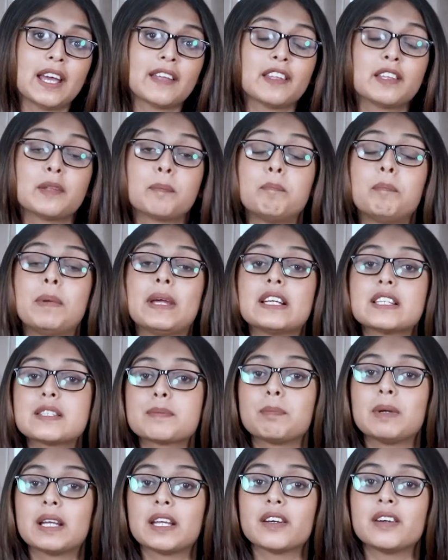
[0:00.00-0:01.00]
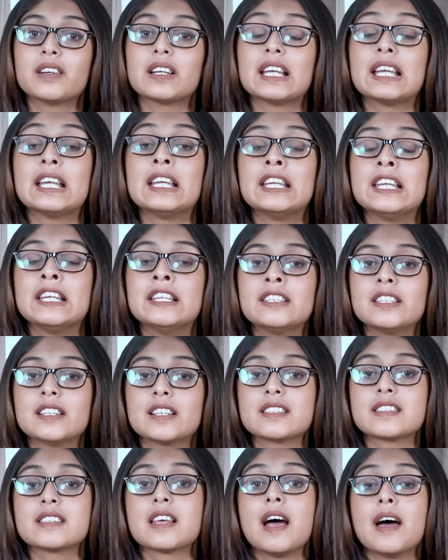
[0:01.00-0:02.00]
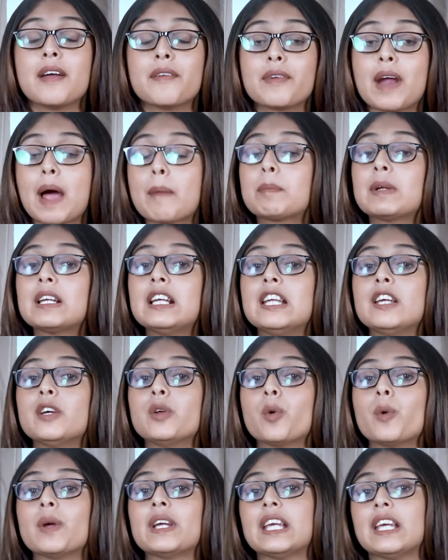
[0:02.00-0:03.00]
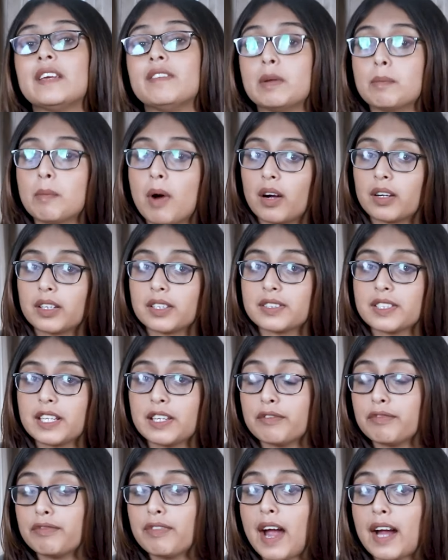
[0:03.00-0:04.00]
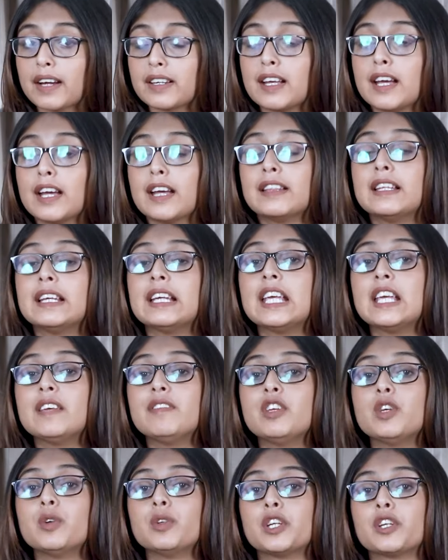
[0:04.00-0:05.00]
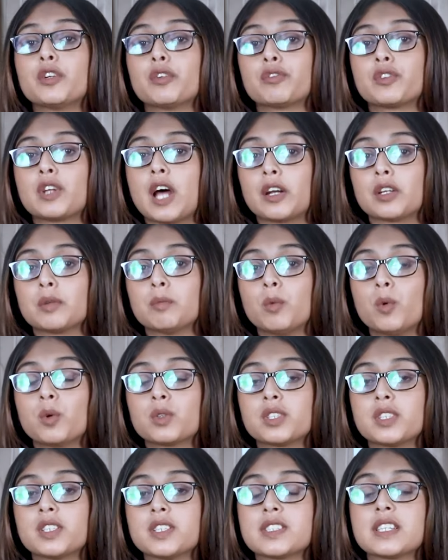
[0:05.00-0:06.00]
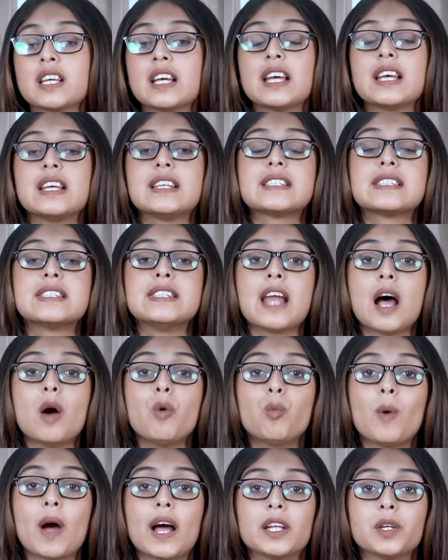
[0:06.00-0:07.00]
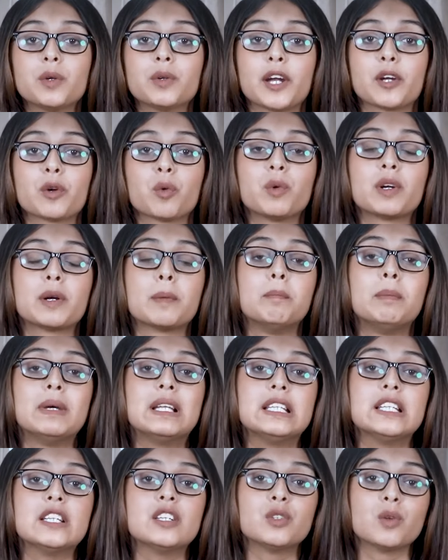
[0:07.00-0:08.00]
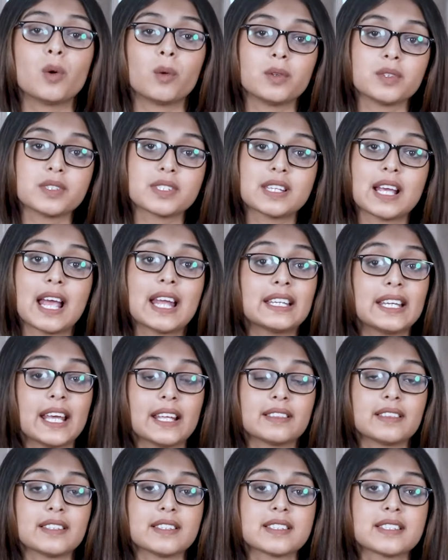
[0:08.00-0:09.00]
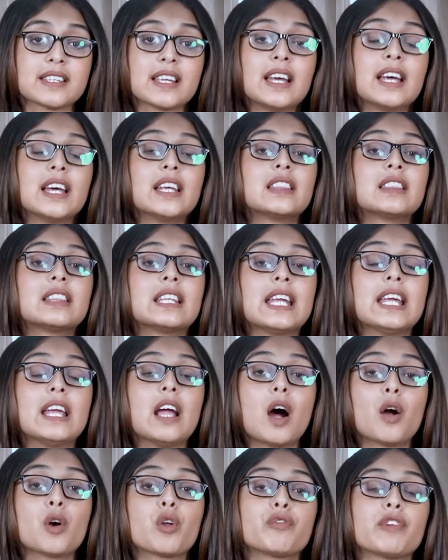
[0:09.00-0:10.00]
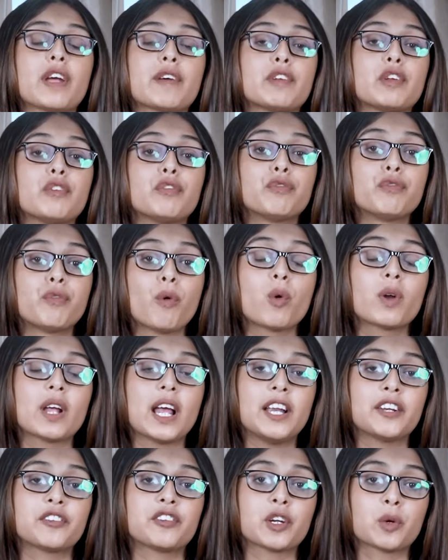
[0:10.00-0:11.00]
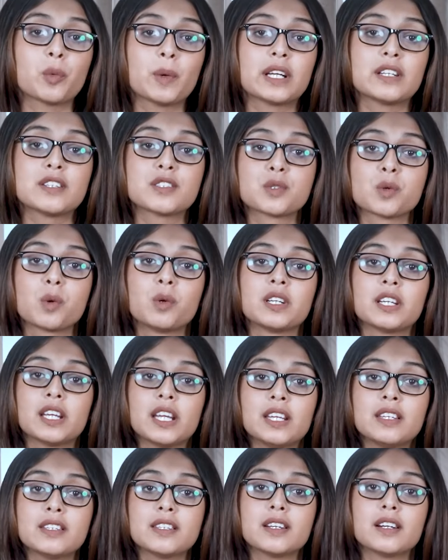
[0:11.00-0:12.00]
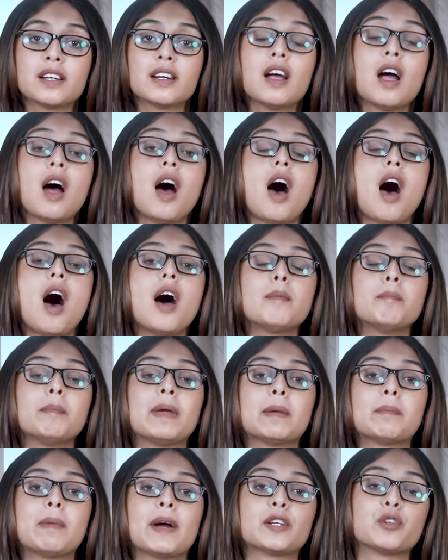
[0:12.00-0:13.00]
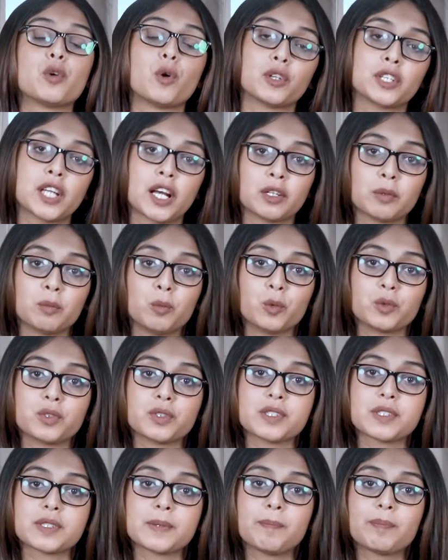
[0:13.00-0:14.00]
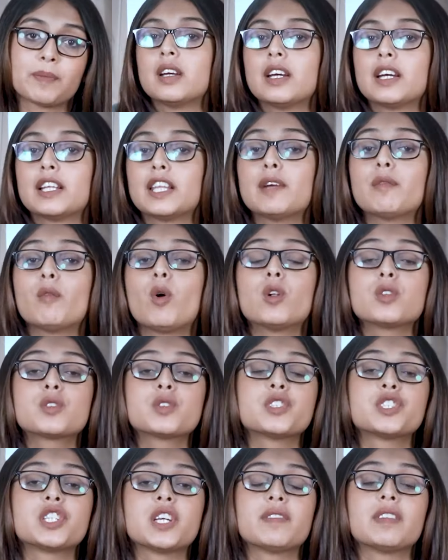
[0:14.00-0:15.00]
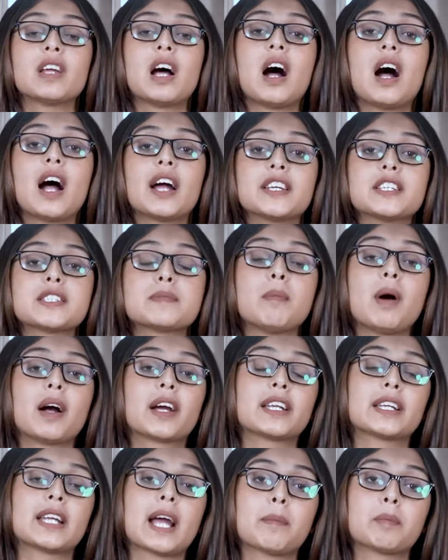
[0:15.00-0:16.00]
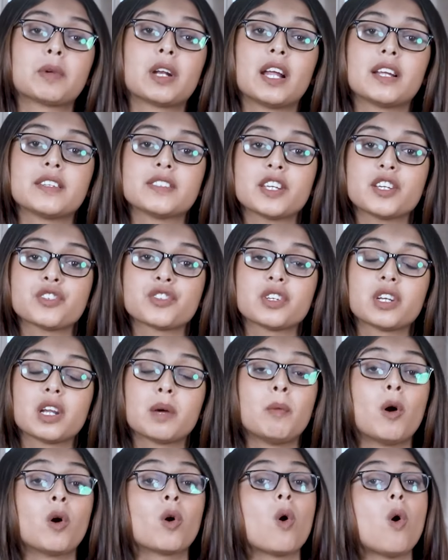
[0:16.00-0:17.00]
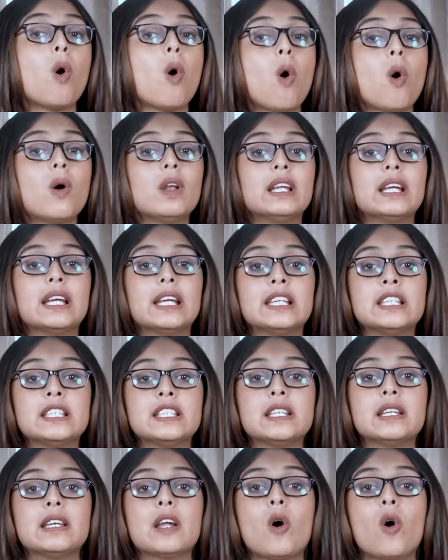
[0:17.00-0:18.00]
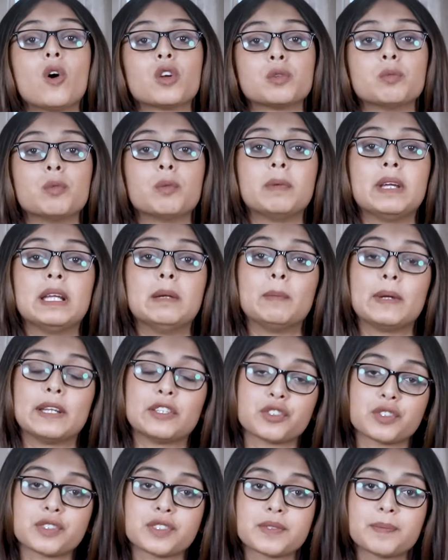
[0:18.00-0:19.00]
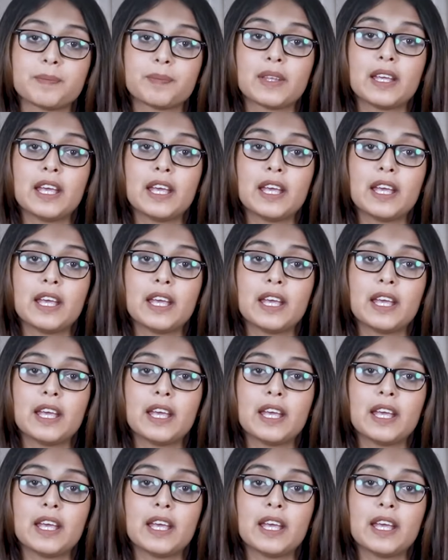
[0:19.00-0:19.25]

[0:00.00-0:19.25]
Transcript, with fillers: They're the biggest player in India's rapidly growing EV market. In fact, the EV unit of Tata Motors is now valued at over a billion dollars. And get this, three out of every four electric vehicles sold in India are made by Tata Motors. They've also achieved the highest market capitalization among all Indian automobile majors.